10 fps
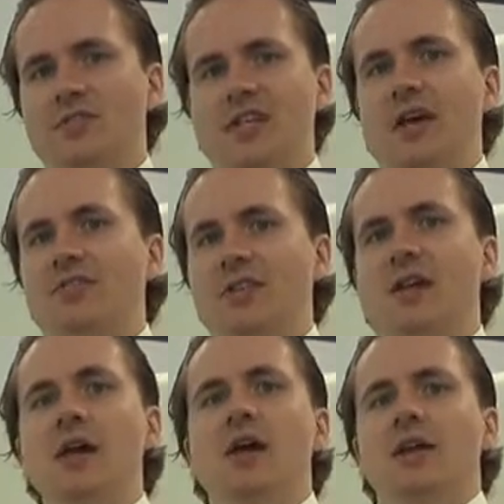C F
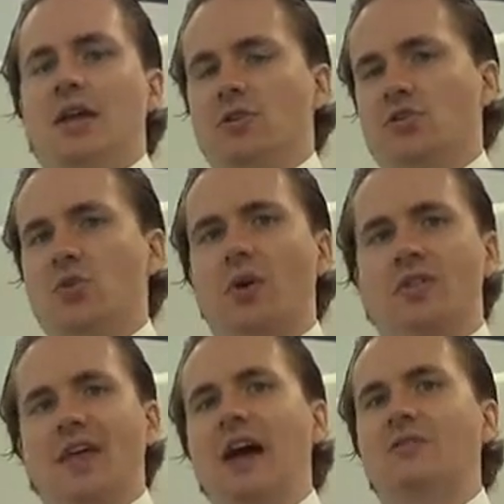C can destroy
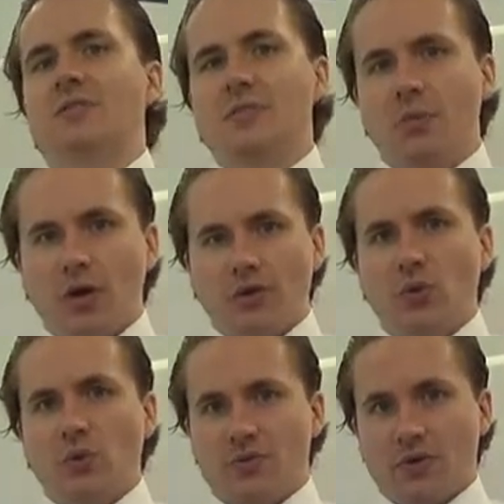thousands of
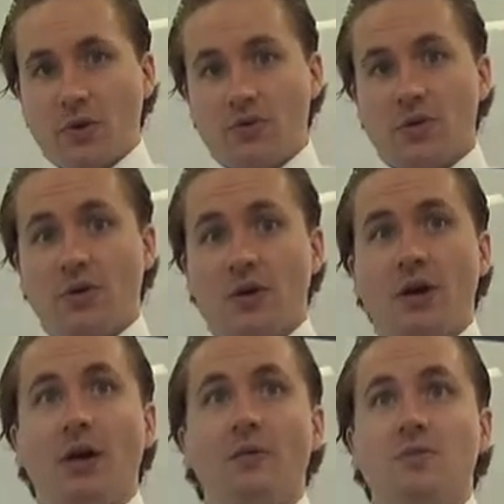molecules of ozone.
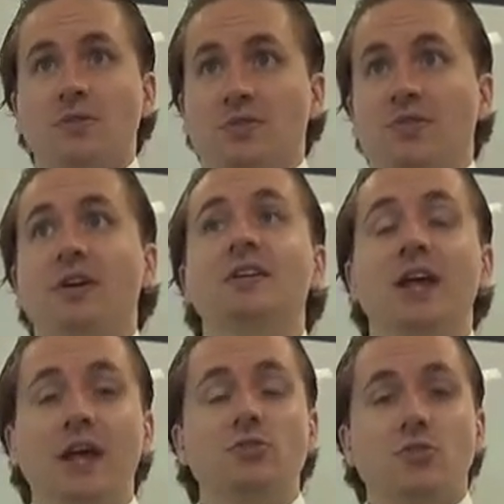Uh, so it's a very
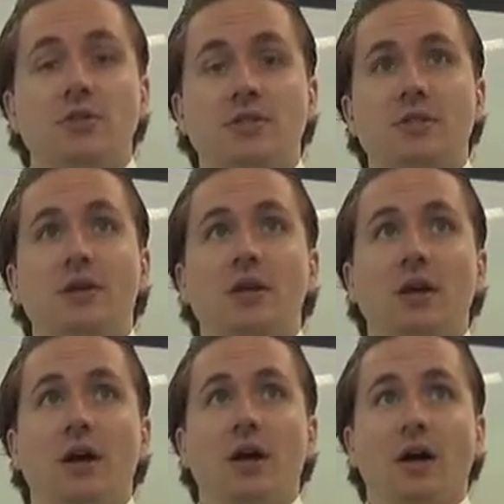dangerous
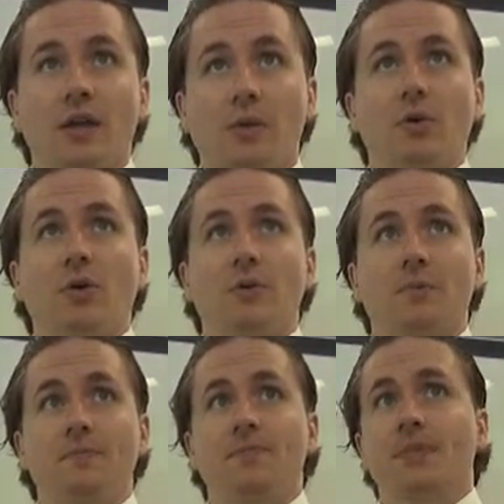uh, chemical.
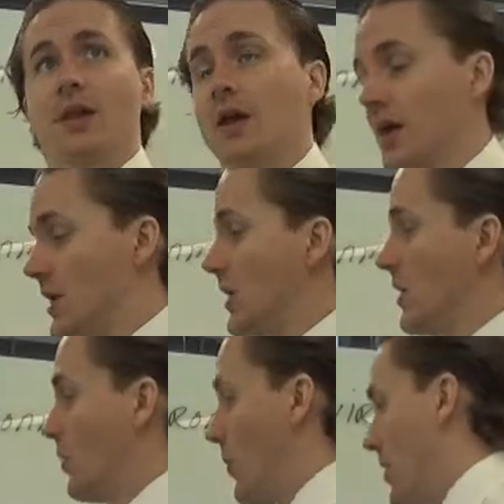
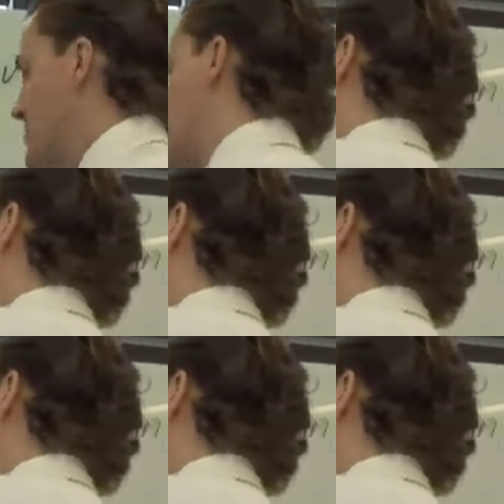We also